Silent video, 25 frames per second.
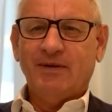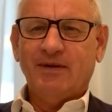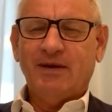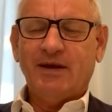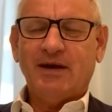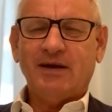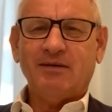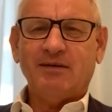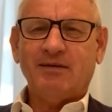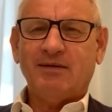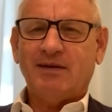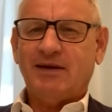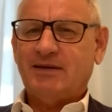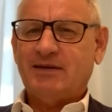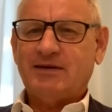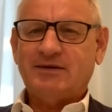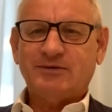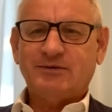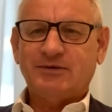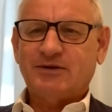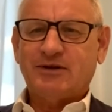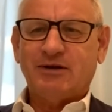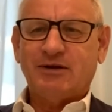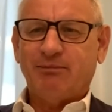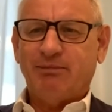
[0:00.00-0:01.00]
that
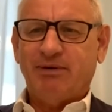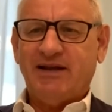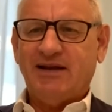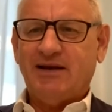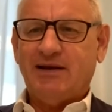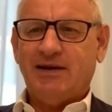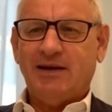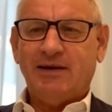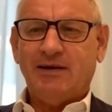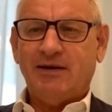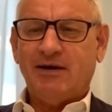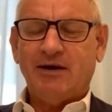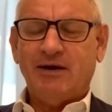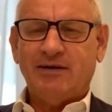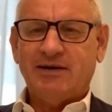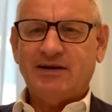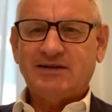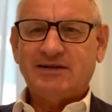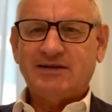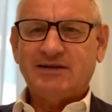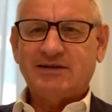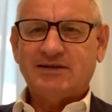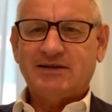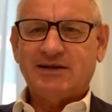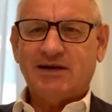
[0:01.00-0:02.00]
this is completely
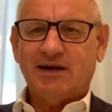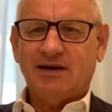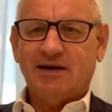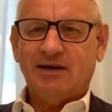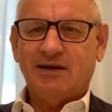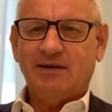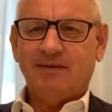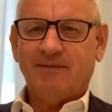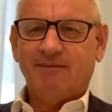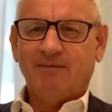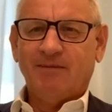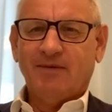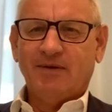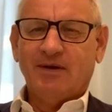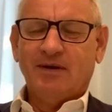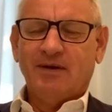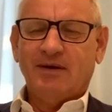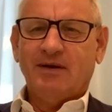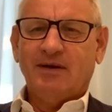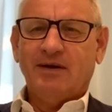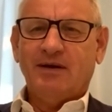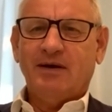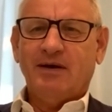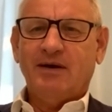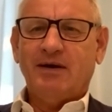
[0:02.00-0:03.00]
unnecessary.
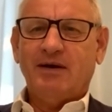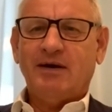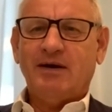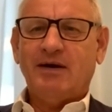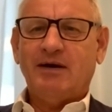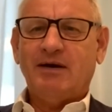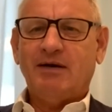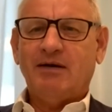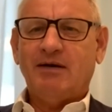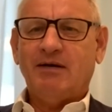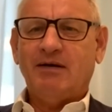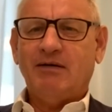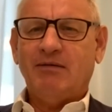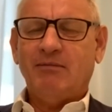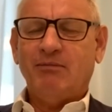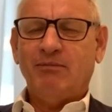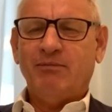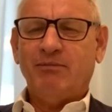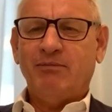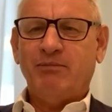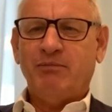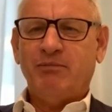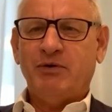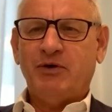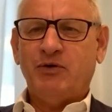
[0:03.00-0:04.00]

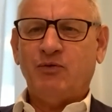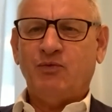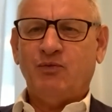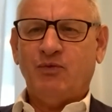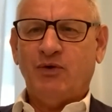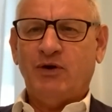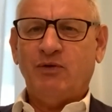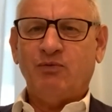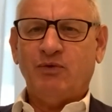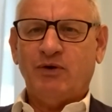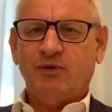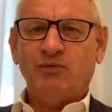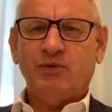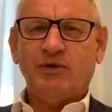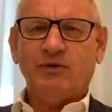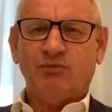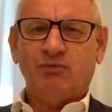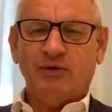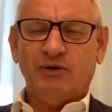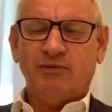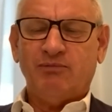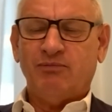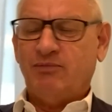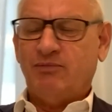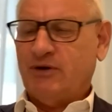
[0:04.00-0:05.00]
But
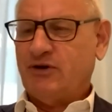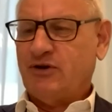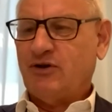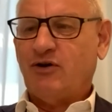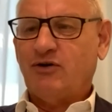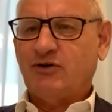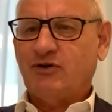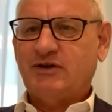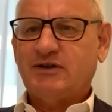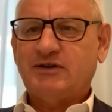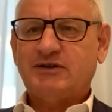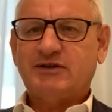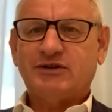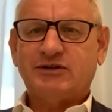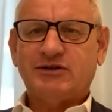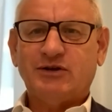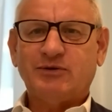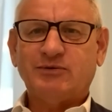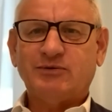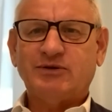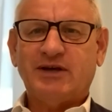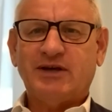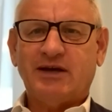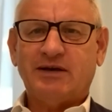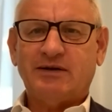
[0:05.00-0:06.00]
we can't
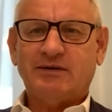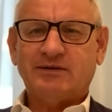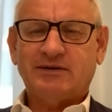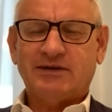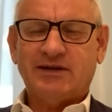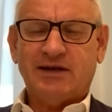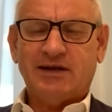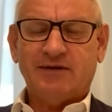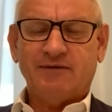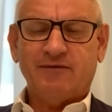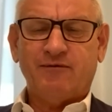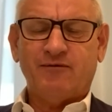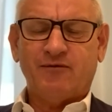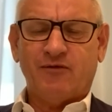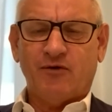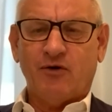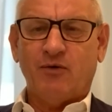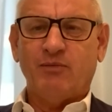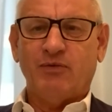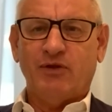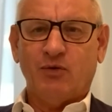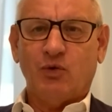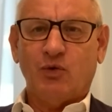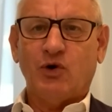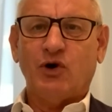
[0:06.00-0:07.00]
disassociate ourselves
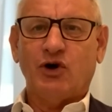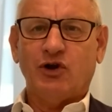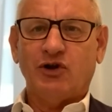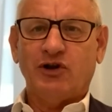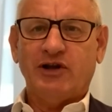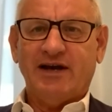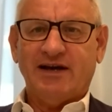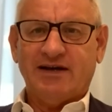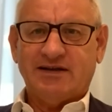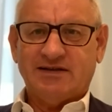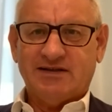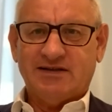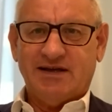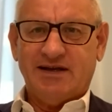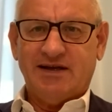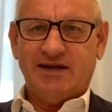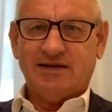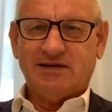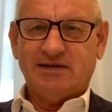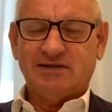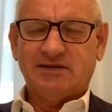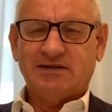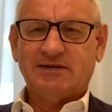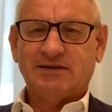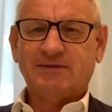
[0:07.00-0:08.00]
from the world as it
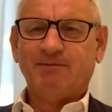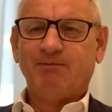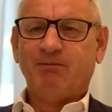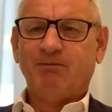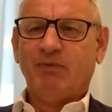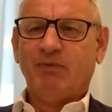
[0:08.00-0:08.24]
is.